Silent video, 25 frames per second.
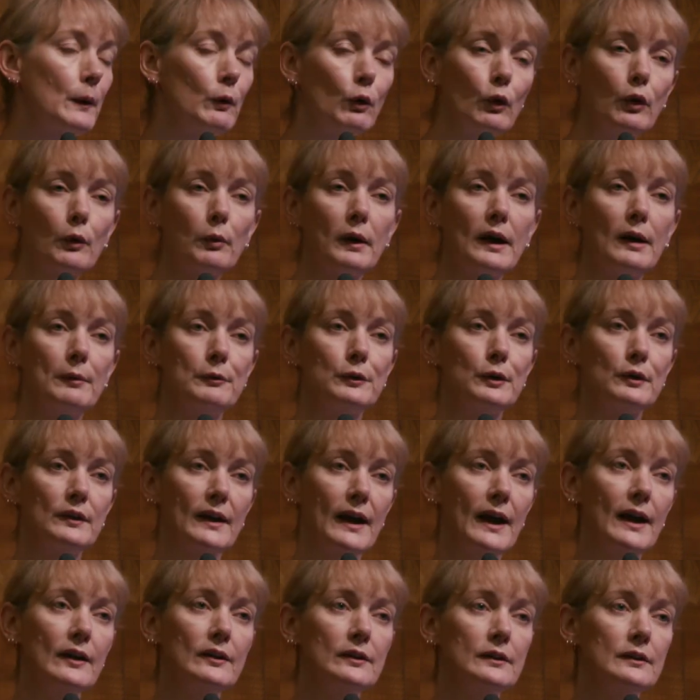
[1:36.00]
all the way up to an
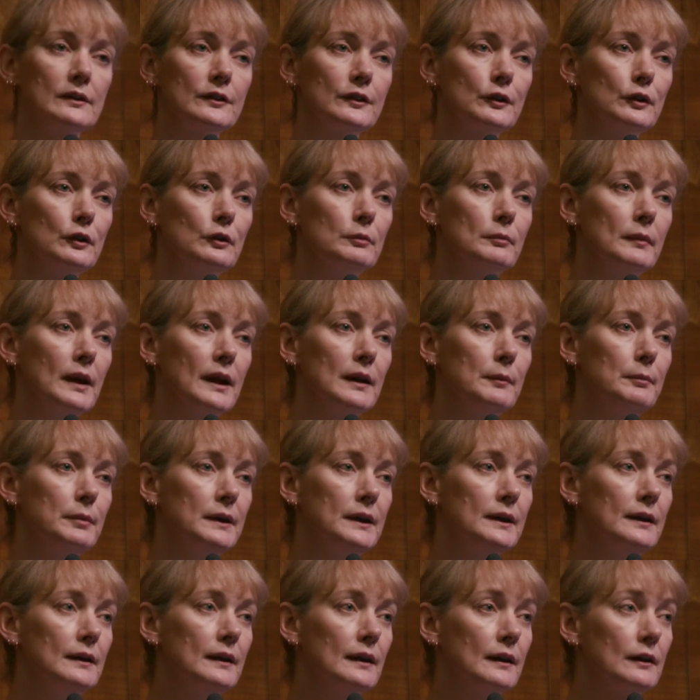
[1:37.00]
adult who may
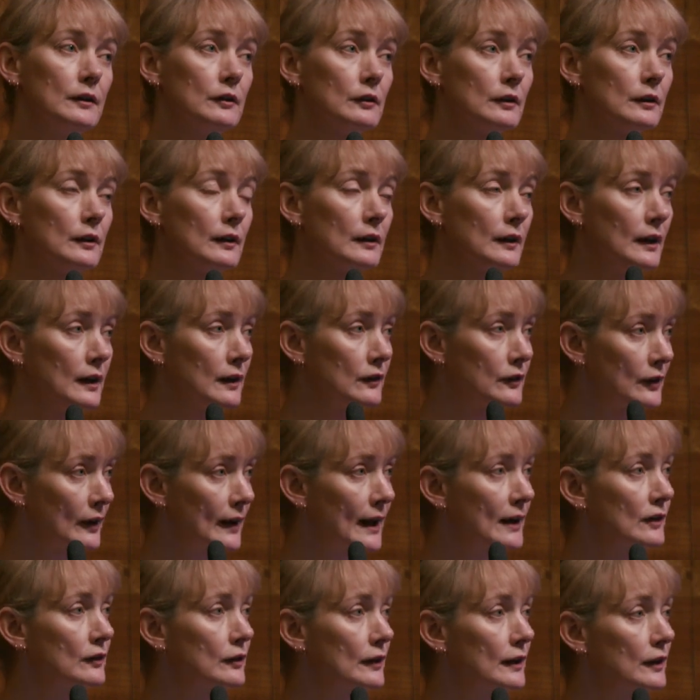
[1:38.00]
be
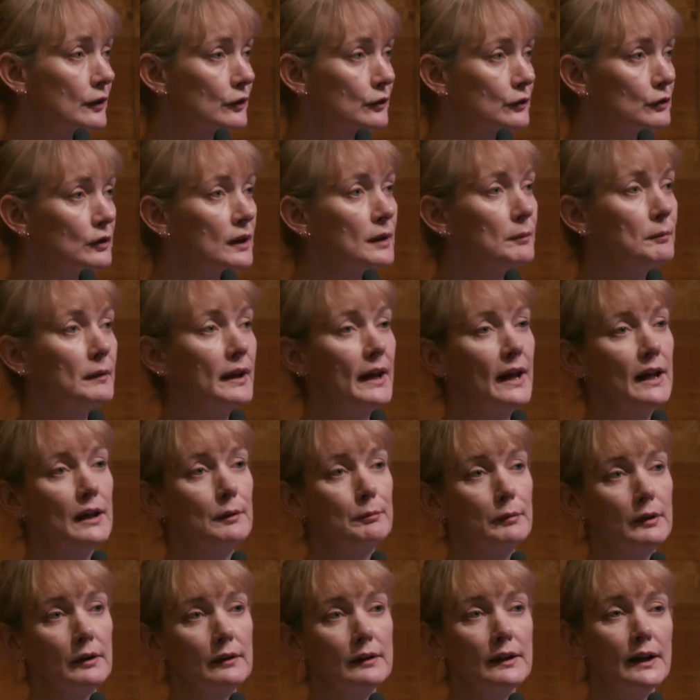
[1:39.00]
intellectually extremely
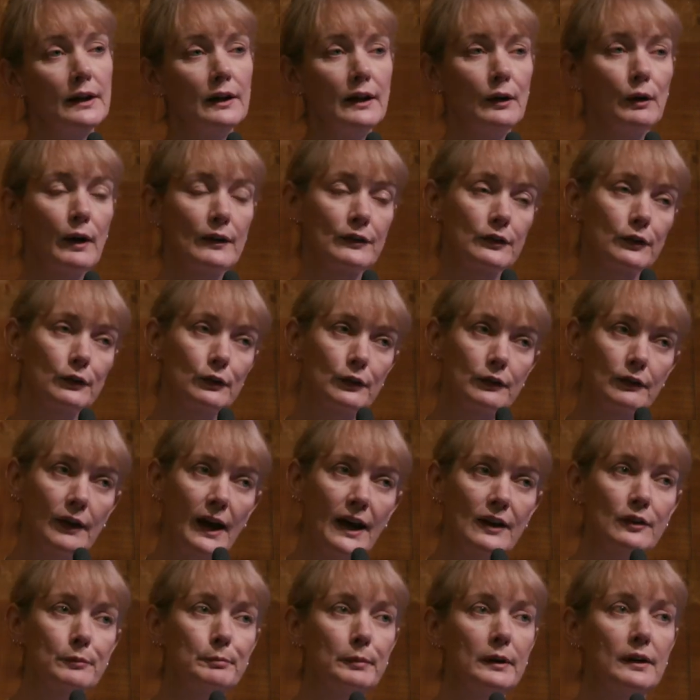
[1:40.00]
able, who has a sort of
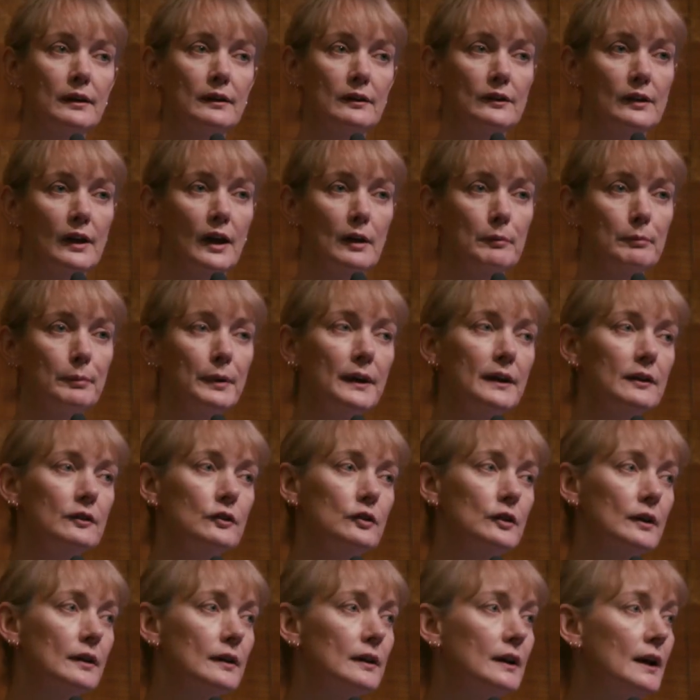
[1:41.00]
Asperger-type
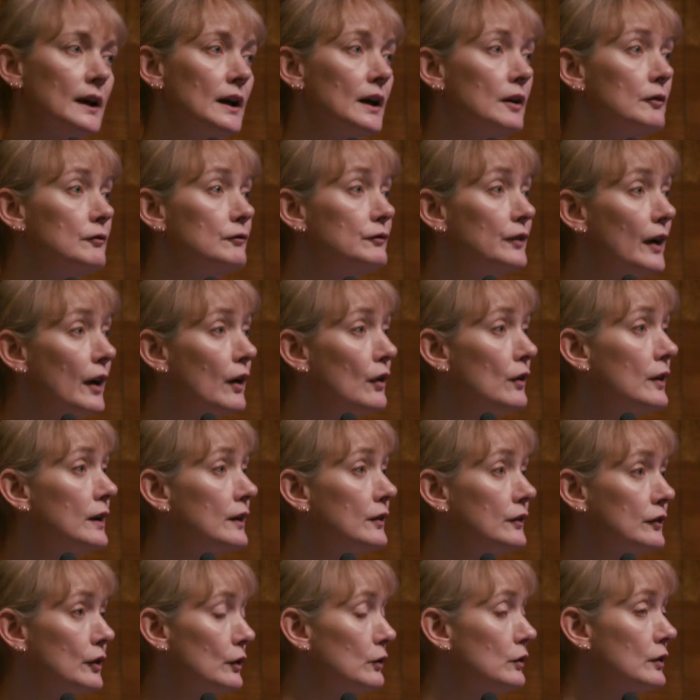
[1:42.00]
picture, very
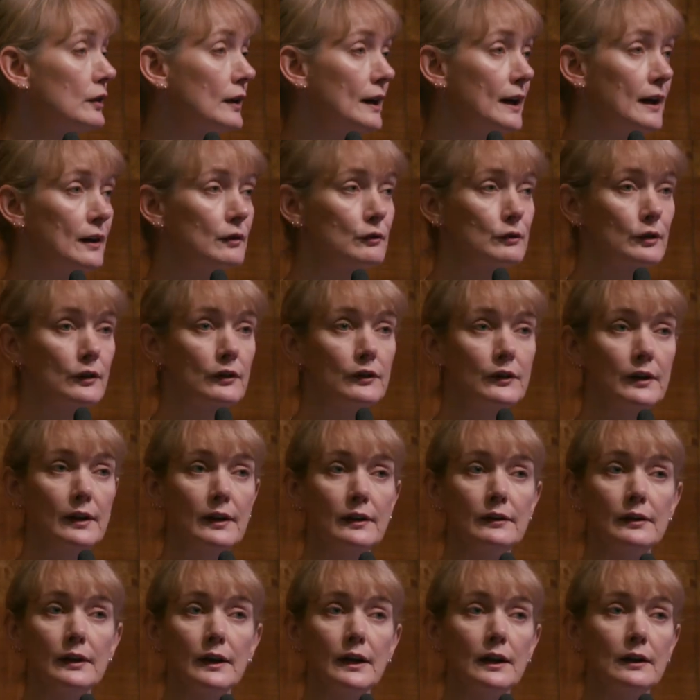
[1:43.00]
socially
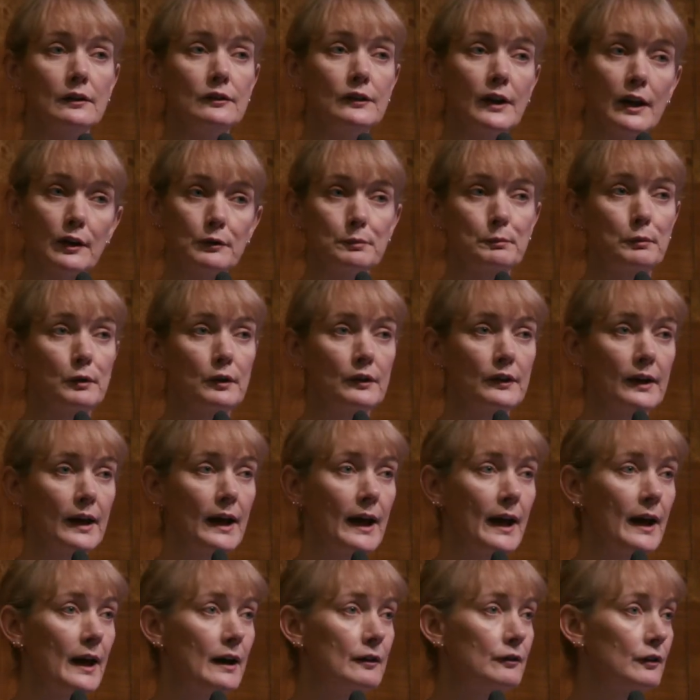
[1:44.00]
interested, desperate to
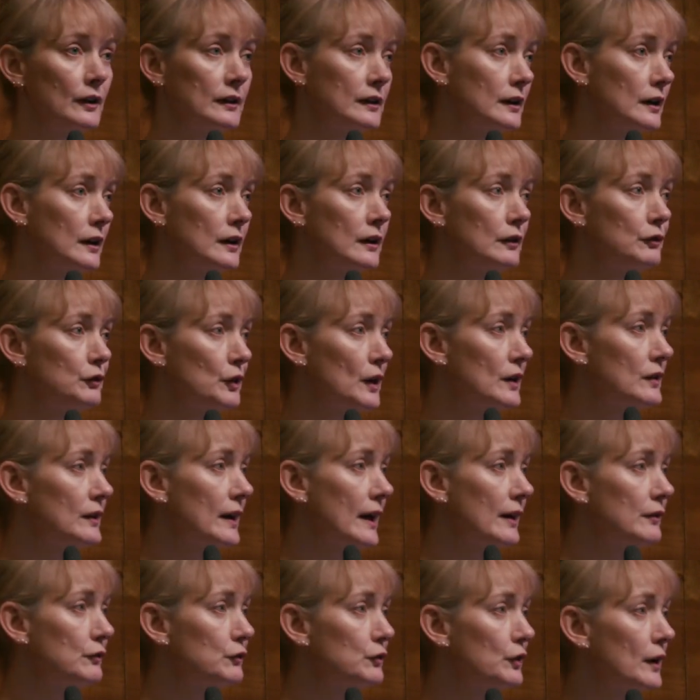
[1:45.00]
have a girlfriend,
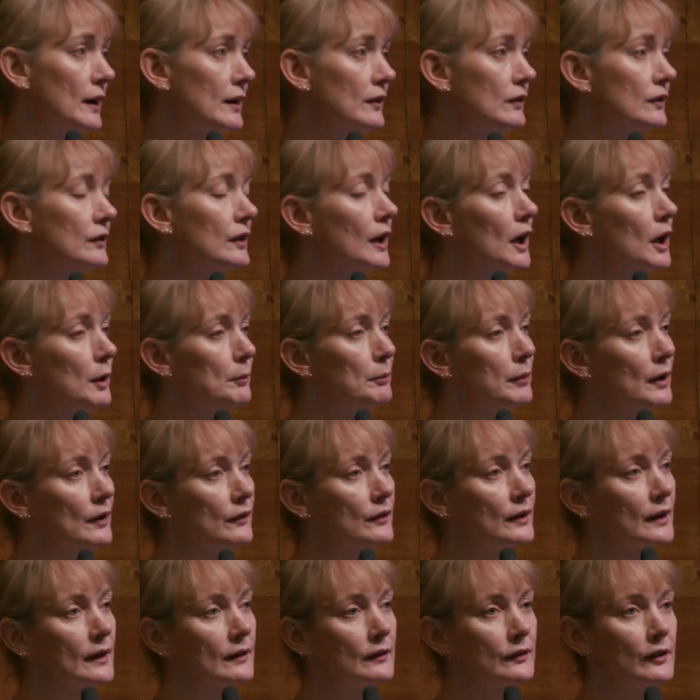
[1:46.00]
have friends,
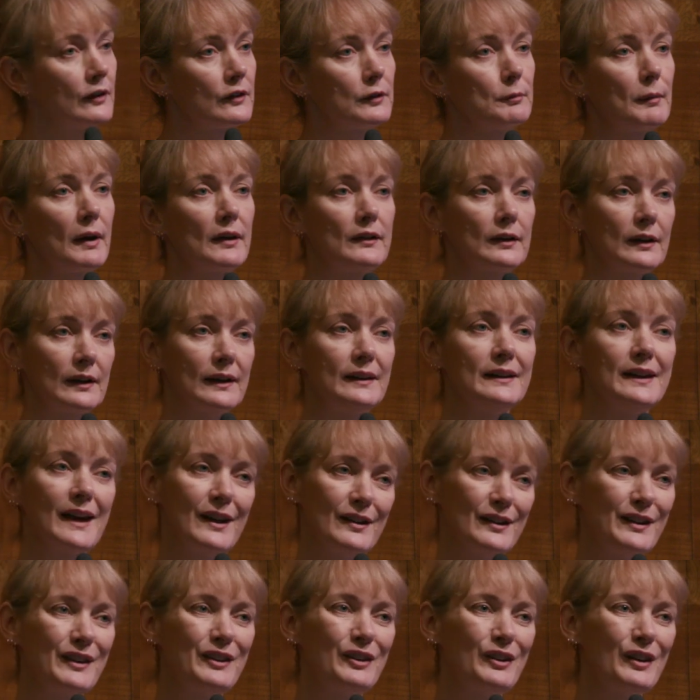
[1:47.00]
but systematically
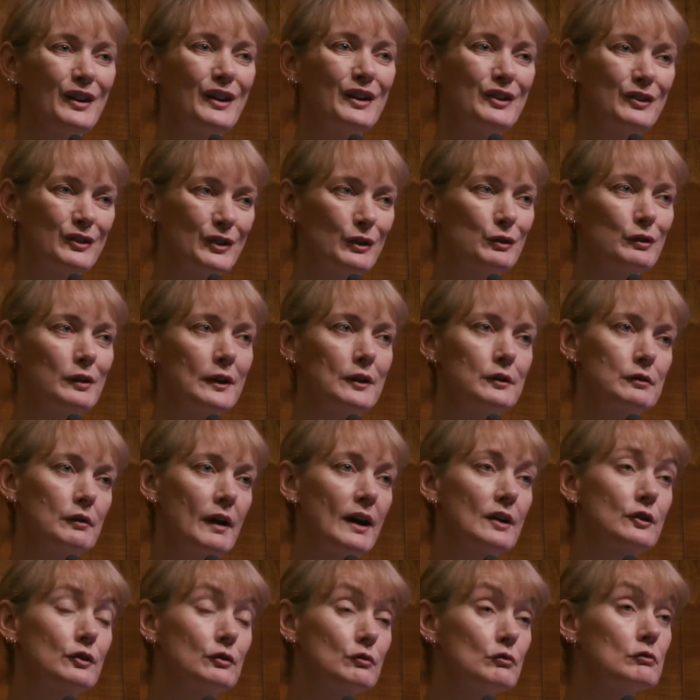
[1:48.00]
getting social
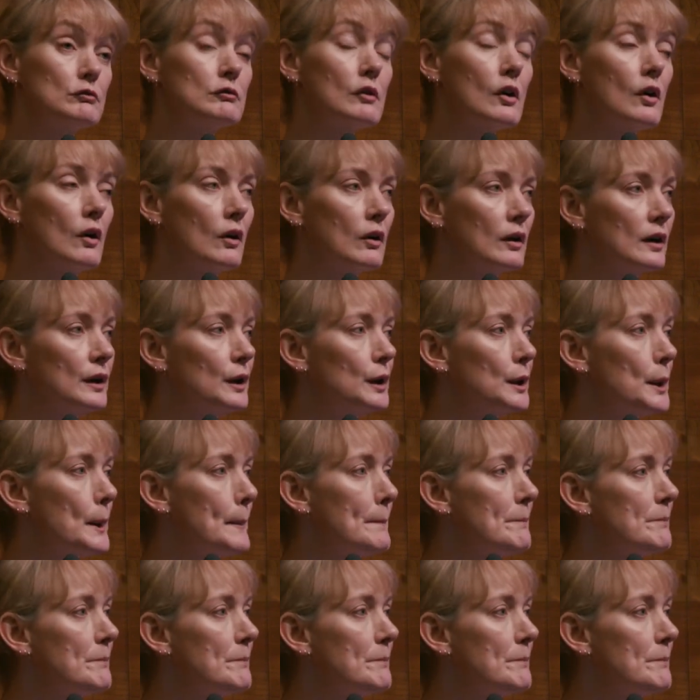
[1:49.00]
interaction wrong,